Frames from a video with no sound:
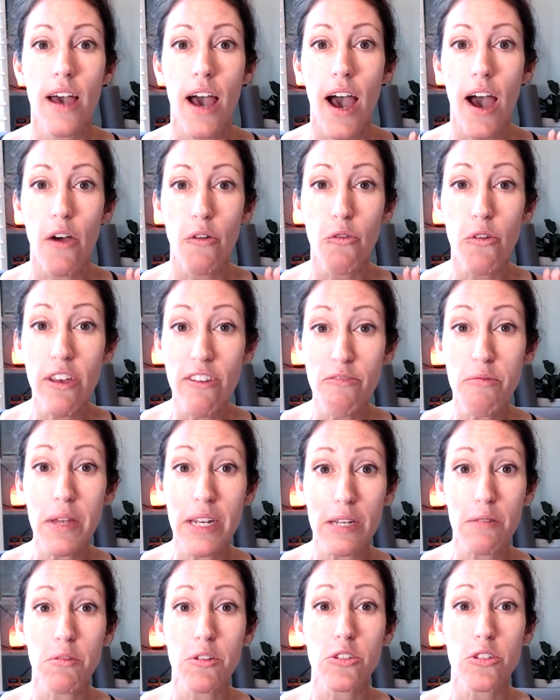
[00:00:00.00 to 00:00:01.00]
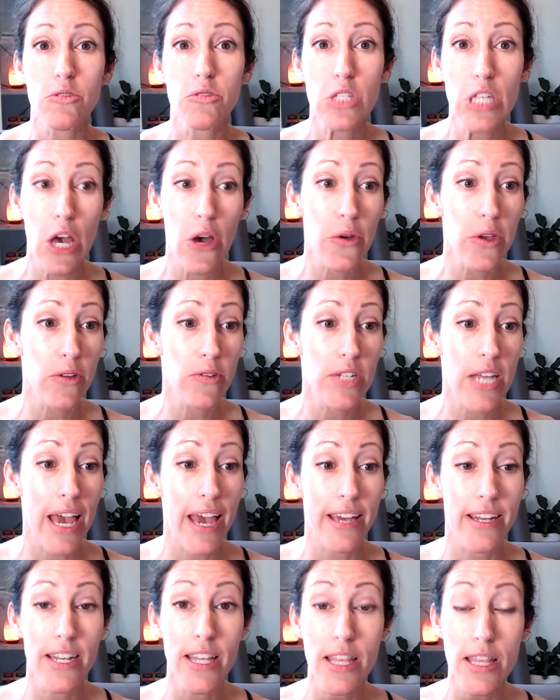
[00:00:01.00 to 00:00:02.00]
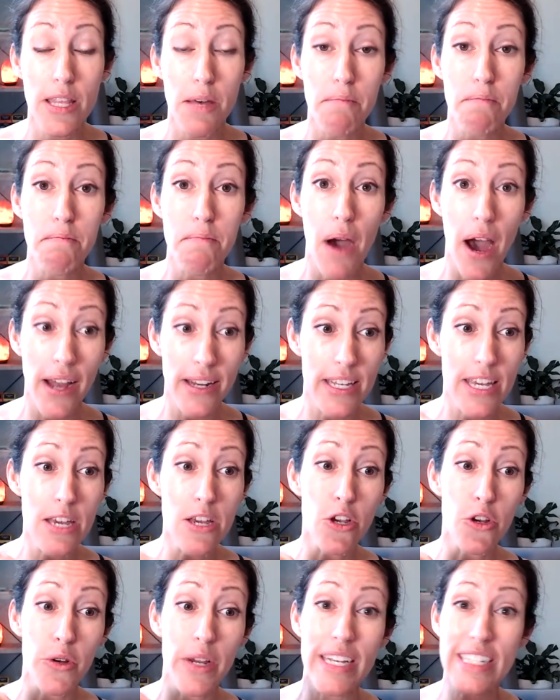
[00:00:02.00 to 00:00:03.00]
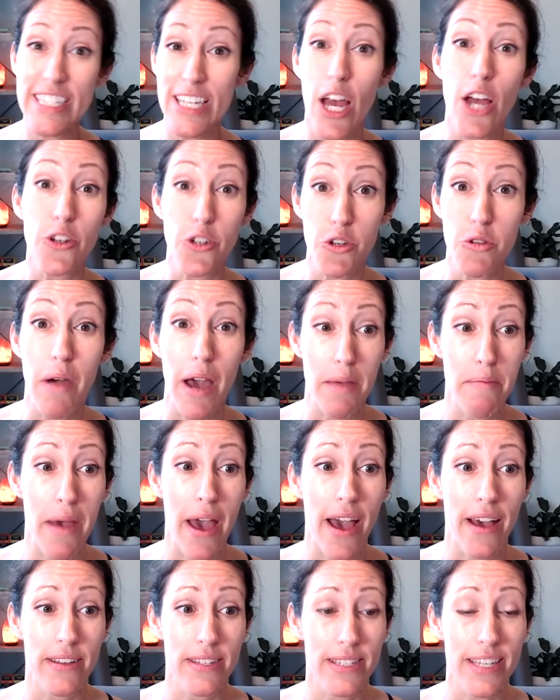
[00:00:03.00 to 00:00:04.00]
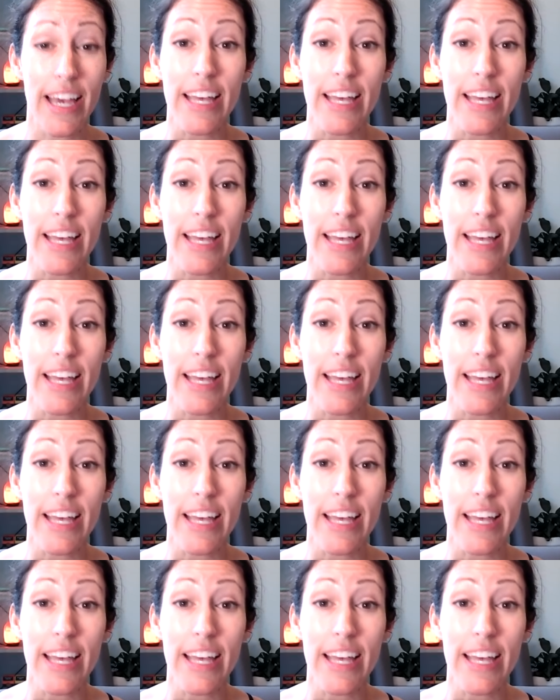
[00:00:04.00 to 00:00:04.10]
we've been able to use CoQ10, the body creates a new bypass.